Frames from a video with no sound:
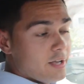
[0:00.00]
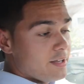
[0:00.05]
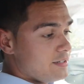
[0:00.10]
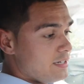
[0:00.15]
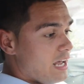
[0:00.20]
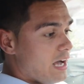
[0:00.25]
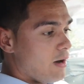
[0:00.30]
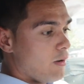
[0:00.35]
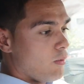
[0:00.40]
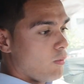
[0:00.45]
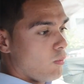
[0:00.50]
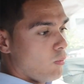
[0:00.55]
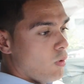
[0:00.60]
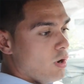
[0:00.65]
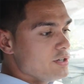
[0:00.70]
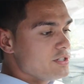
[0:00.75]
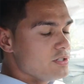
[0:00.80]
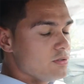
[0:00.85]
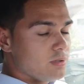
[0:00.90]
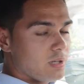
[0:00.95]
Now,
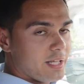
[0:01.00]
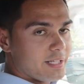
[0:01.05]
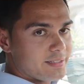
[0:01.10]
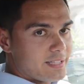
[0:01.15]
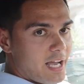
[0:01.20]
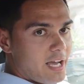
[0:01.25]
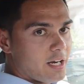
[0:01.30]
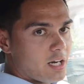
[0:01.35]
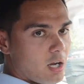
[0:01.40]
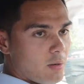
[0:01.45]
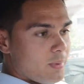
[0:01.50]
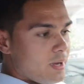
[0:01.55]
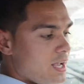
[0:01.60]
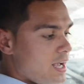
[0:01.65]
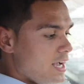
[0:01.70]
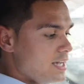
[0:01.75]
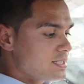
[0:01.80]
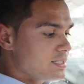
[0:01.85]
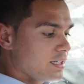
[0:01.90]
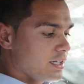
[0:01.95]
once you link that up,
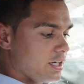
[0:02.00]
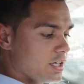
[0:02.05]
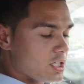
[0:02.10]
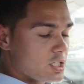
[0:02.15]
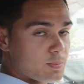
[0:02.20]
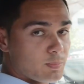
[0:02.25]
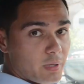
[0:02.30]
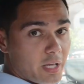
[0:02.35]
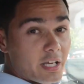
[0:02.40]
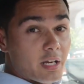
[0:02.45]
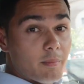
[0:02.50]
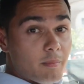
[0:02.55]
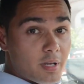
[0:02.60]
it's going to display your